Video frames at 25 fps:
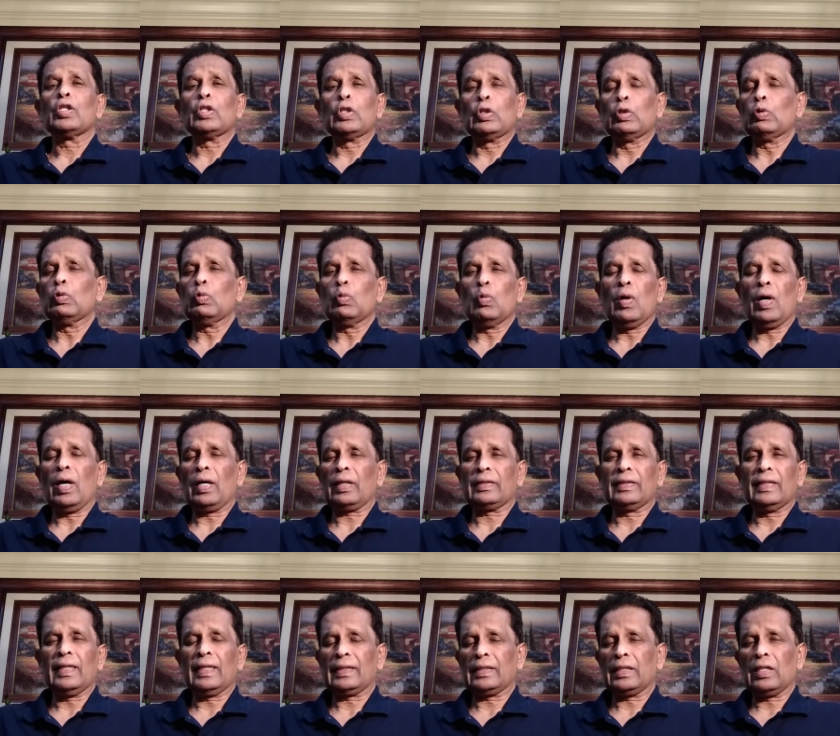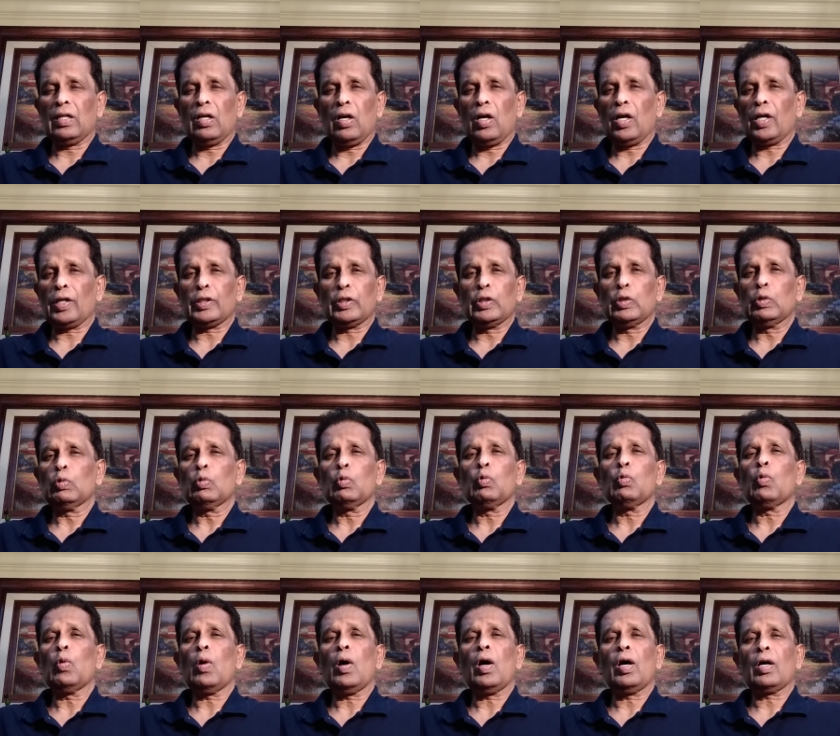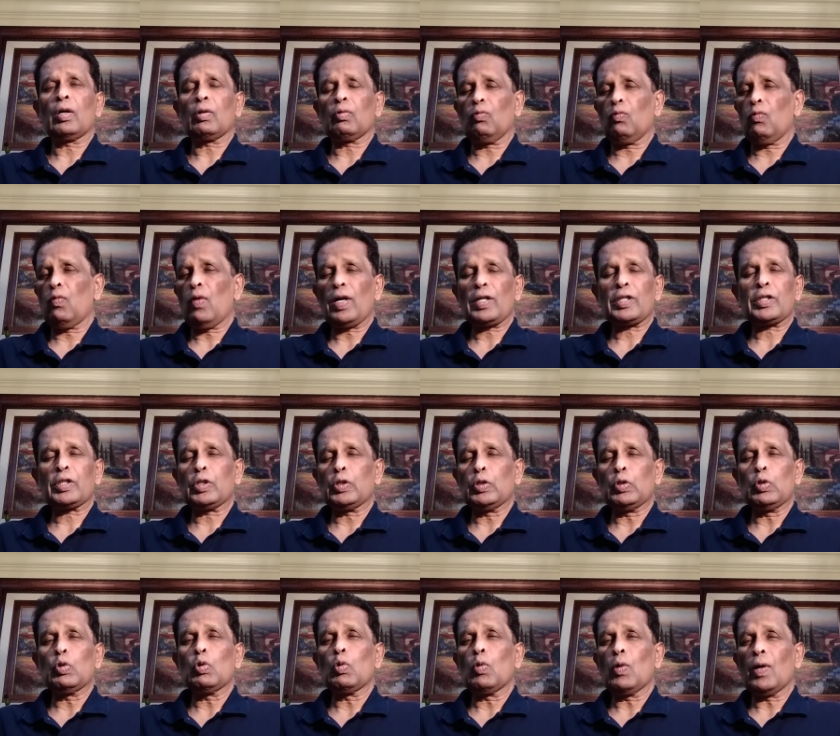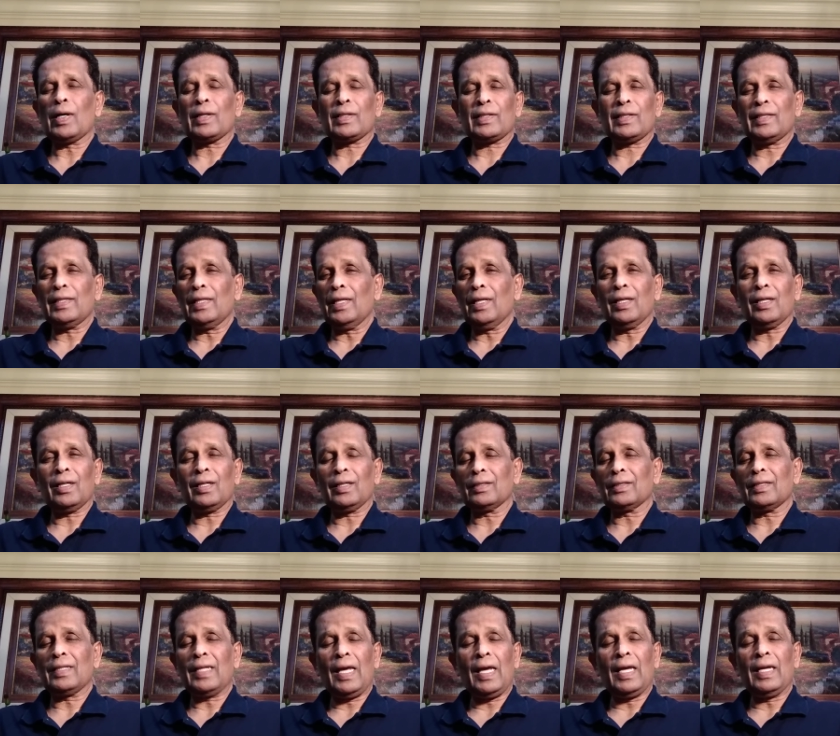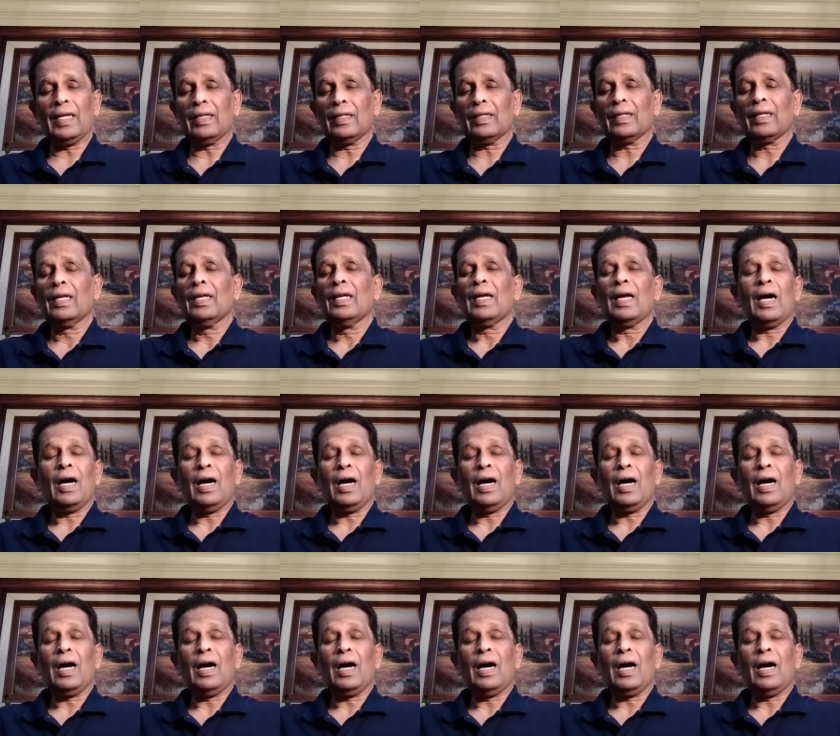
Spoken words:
You are that God. You are what you are seeing, saying,